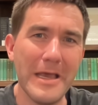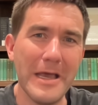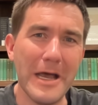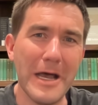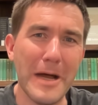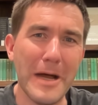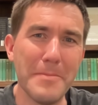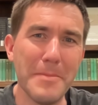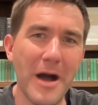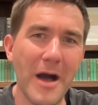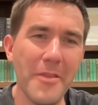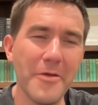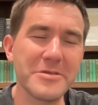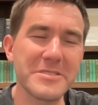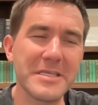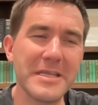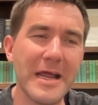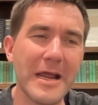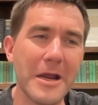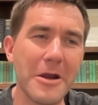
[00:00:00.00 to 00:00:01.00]
Others
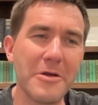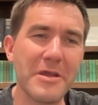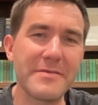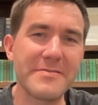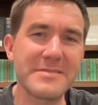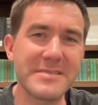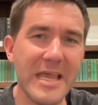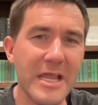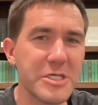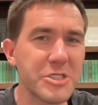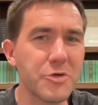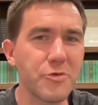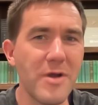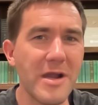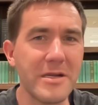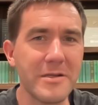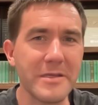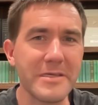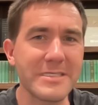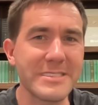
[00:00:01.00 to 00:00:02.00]
that are, if staged
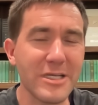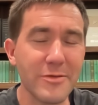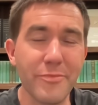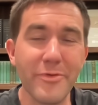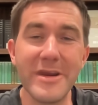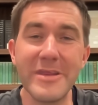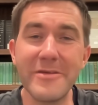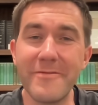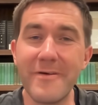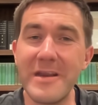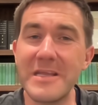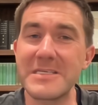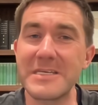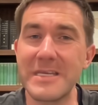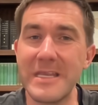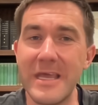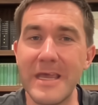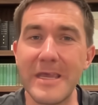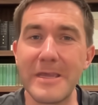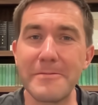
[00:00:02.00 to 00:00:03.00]
correctly, still pretty funny
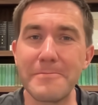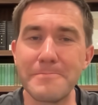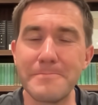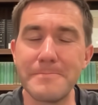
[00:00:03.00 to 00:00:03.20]
today.